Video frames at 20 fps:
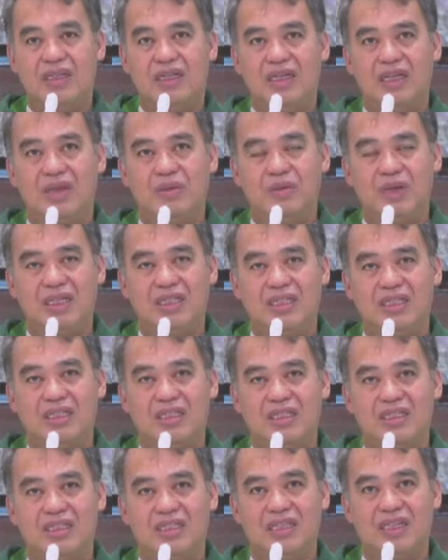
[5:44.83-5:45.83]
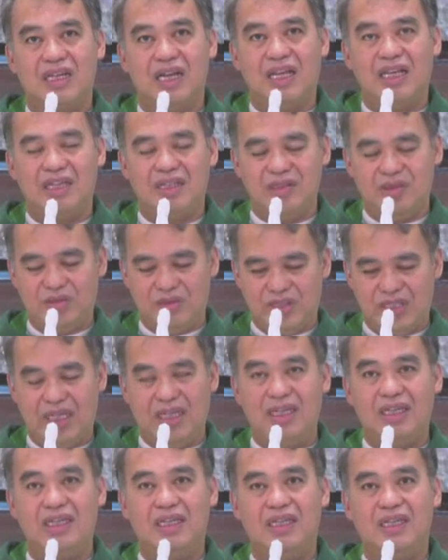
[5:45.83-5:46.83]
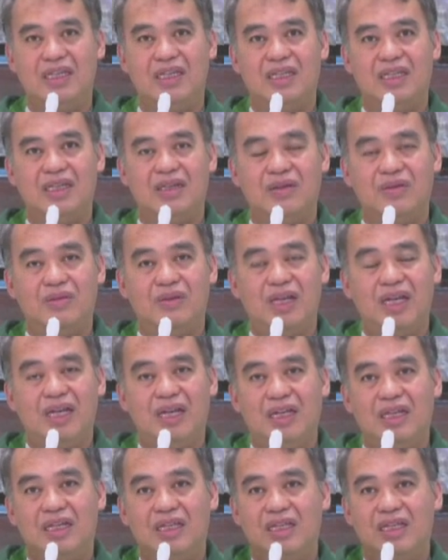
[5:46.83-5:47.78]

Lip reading: He was trying to say, well,